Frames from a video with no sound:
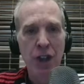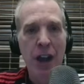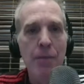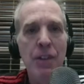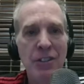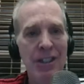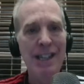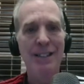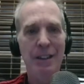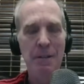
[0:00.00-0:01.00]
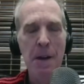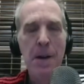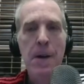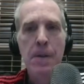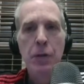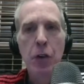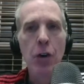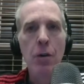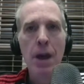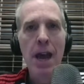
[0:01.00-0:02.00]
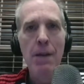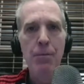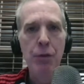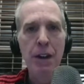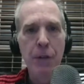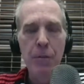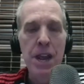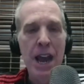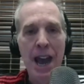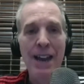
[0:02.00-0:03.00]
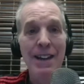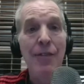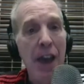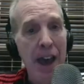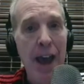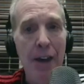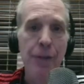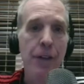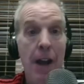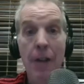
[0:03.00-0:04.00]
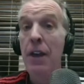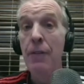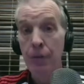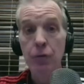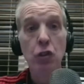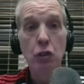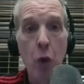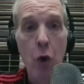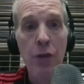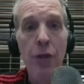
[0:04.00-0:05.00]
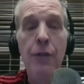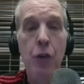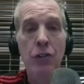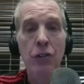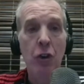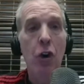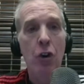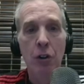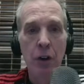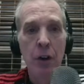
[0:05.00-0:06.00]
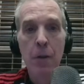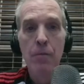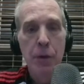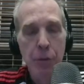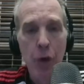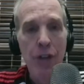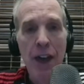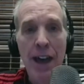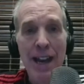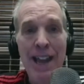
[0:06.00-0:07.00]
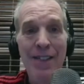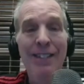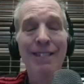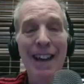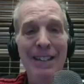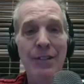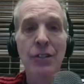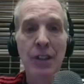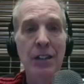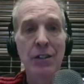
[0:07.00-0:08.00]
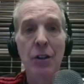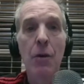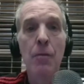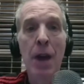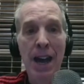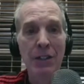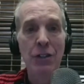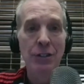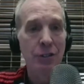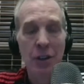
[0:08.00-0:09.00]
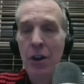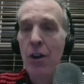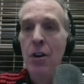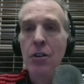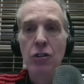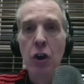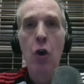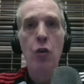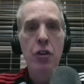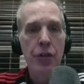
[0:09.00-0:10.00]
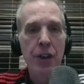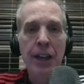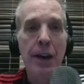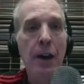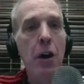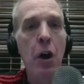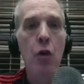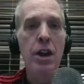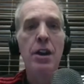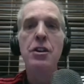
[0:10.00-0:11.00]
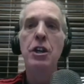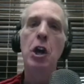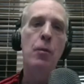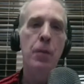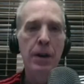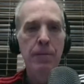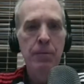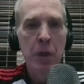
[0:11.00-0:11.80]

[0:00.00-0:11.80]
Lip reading: time this season Fulham had played from behind at the half, and they've scored the first goal before that in the last 6 matches. So you're thinking, uh-oh, here you go. But